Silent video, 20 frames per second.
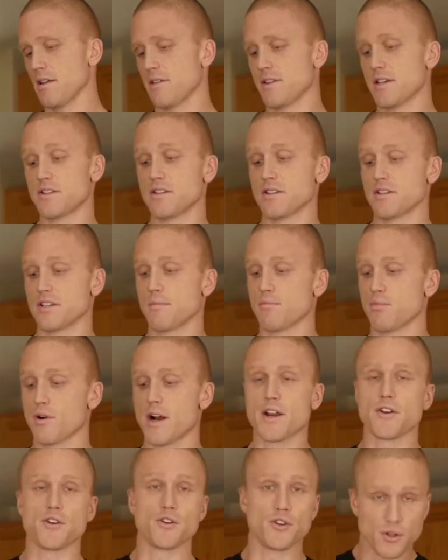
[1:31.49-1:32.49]
this is a
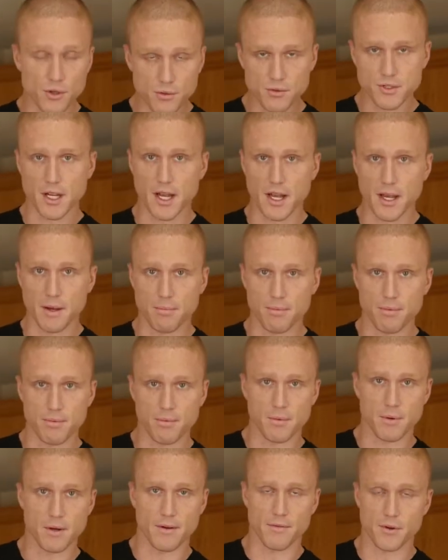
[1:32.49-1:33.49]
brand new type
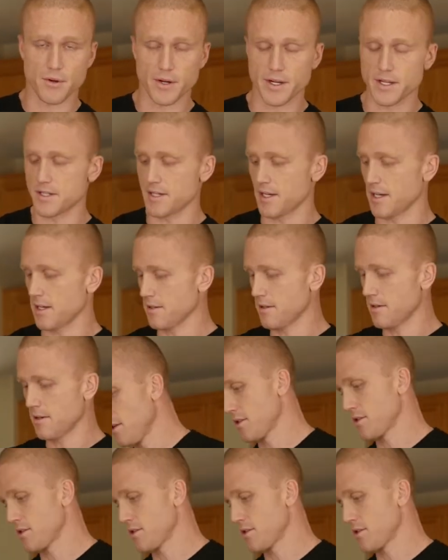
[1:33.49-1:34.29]
of creatine,